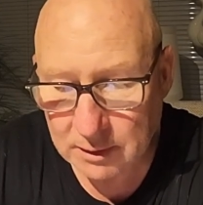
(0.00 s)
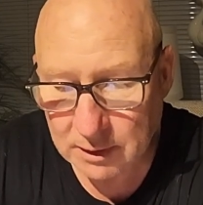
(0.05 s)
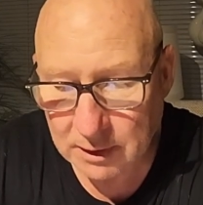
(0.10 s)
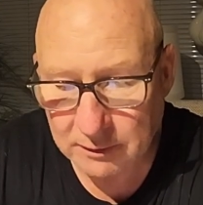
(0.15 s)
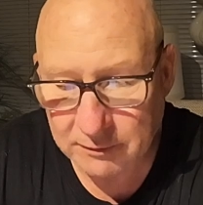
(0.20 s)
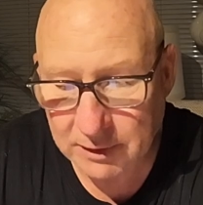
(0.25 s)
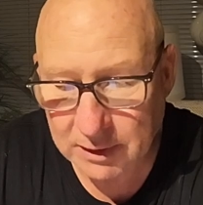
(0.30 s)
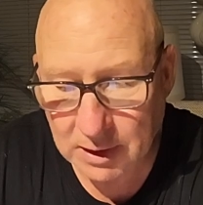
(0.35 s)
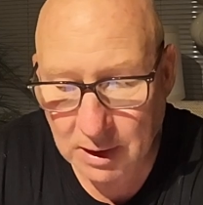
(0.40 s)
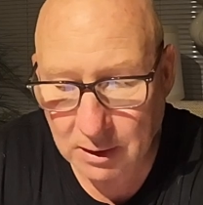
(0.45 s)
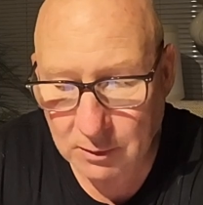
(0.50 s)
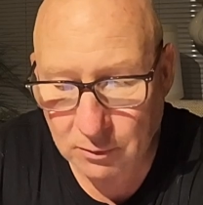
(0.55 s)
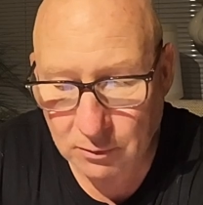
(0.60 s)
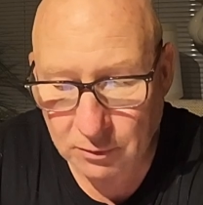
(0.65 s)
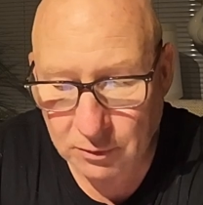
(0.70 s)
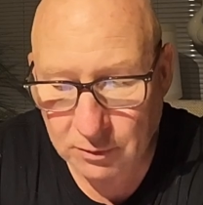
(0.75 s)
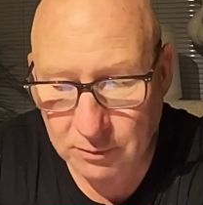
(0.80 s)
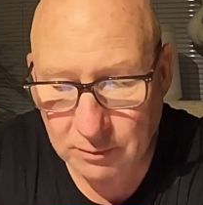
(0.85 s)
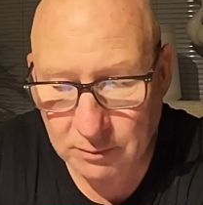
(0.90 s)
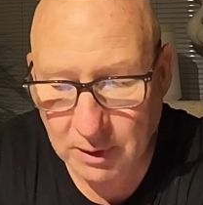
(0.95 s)
If it
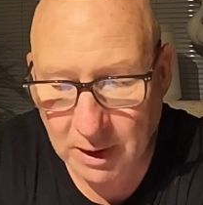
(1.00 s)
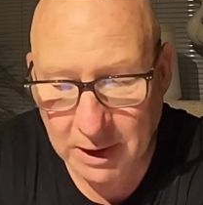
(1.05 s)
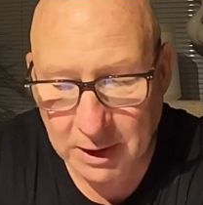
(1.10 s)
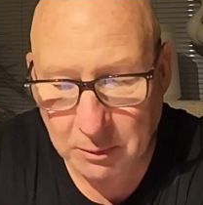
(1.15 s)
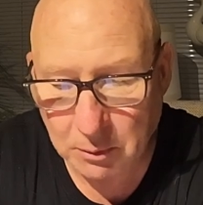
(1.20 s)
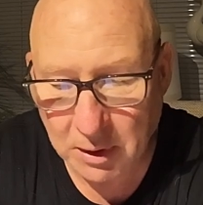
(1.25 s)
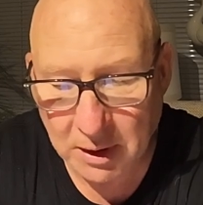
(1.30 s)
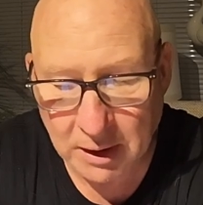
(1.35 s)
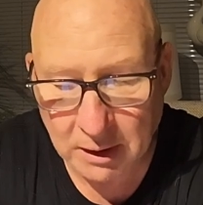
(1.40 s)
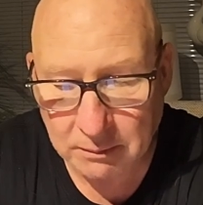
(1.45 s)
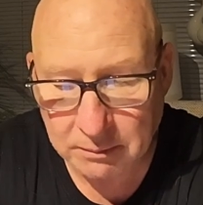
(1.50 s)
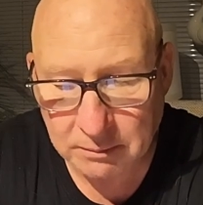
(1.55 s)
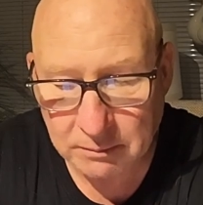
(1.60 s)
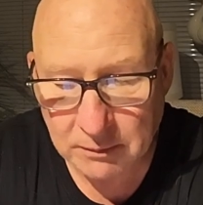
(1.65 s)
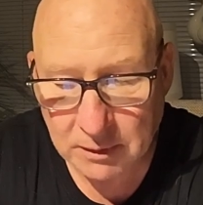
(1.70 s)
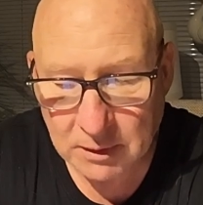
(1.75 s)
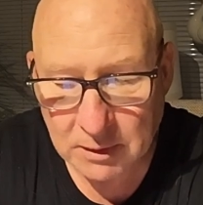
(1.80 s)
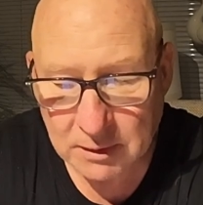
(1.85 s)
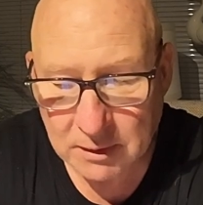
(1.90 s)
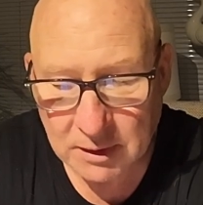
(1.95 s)
goes anywhere
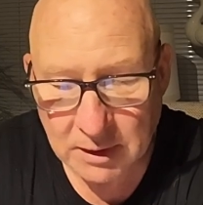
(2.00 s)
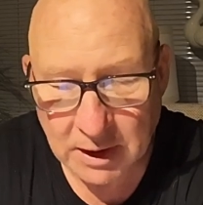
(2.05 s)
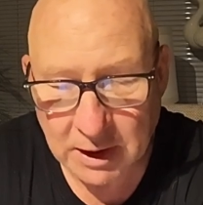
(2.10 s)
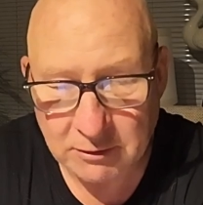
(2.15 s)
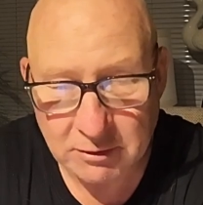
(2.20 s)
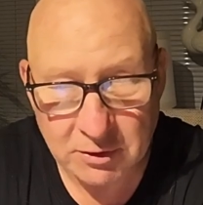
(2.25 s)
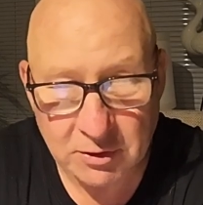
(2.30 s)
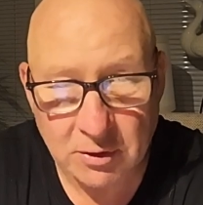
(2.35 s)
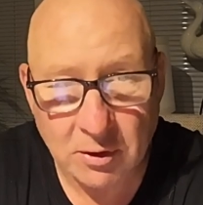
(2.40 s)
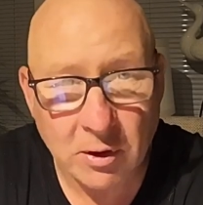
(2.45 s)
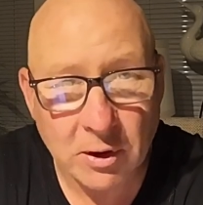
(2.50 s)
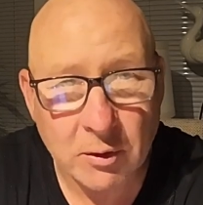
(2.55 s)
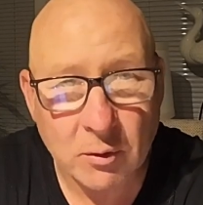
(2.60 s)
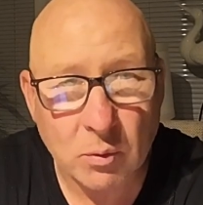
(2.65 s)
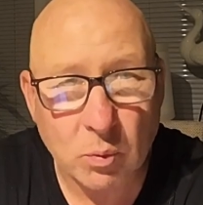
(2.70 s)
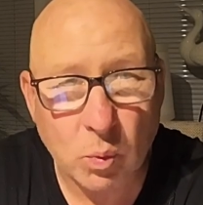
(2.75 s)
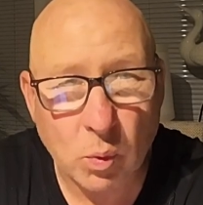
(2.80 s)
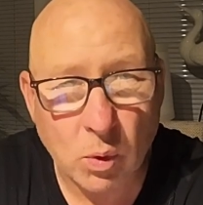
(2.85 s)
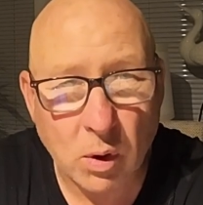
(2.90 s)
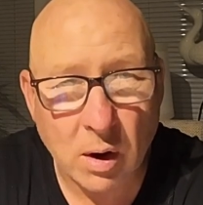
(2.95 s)
either side
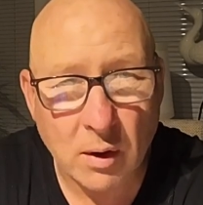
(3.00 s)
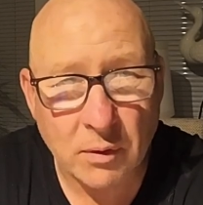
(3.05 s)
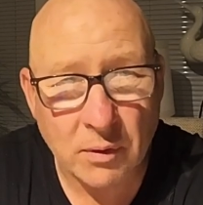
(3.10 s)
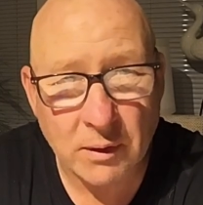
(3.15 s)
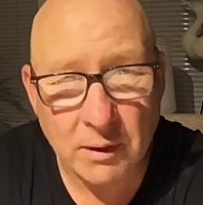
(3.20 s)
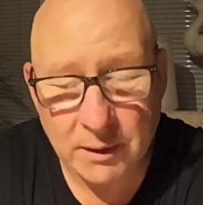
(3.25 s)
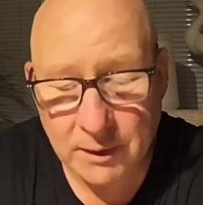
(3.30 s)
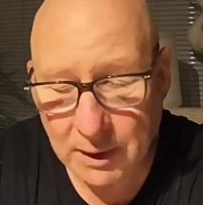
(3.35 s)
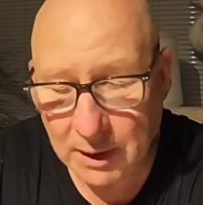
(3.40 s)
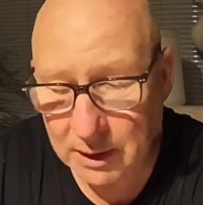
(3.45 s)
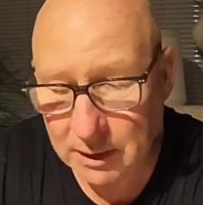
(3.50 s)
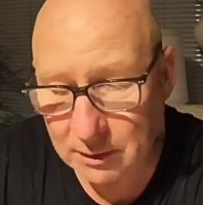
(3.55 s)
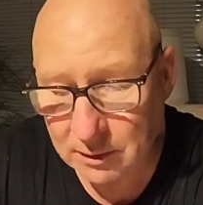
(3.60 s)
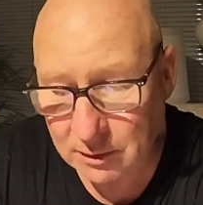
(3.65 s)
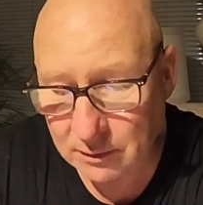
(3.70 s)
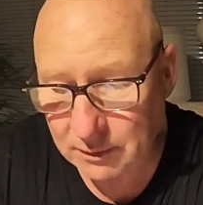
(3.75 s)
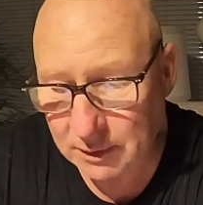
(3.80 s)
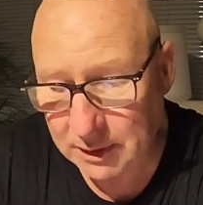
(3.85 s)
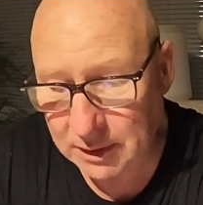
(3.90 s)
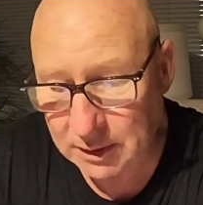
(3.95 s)
of 1 and that
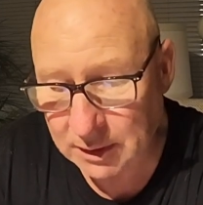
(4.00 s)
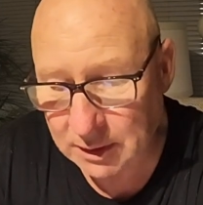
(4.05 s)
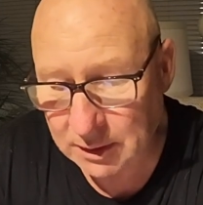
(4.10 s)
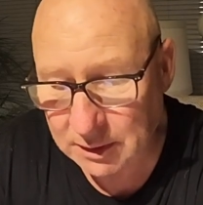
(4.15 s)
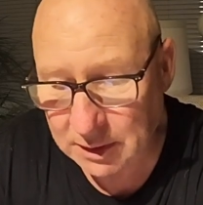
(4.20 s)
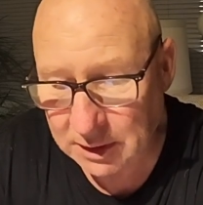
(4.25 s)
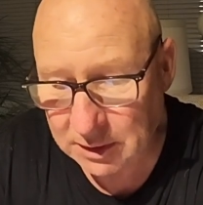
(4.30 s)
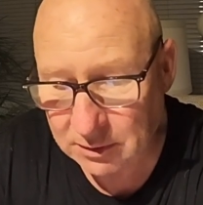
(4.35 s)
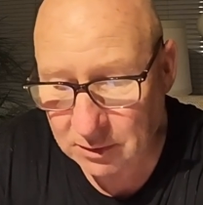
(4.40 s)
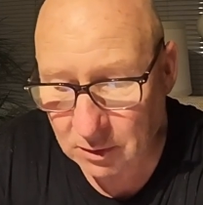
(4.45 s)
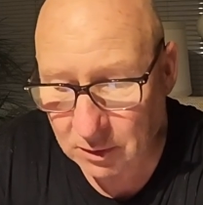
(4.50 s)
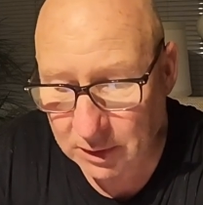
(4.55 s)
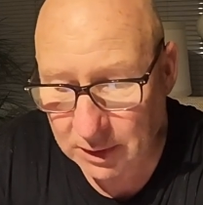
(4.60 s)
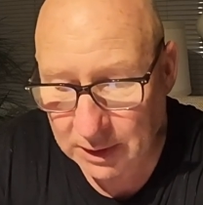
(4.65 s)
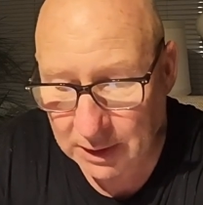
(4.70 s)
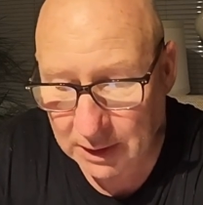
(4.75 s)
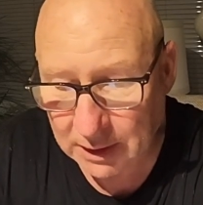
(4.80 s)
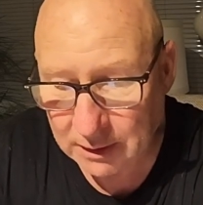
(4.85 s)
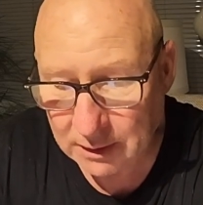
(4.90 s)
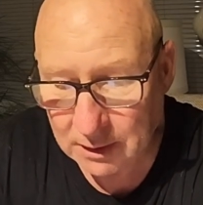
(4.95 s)
lot, then it needs
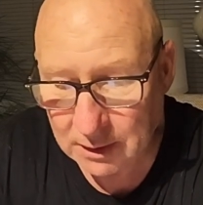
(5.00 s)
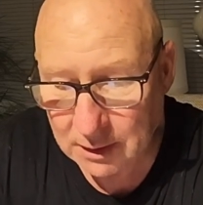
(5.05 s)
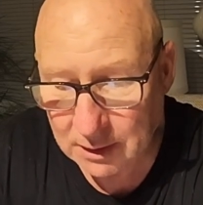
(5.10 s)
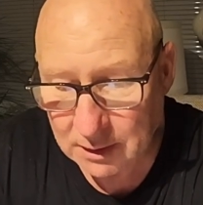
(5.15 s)
looking at.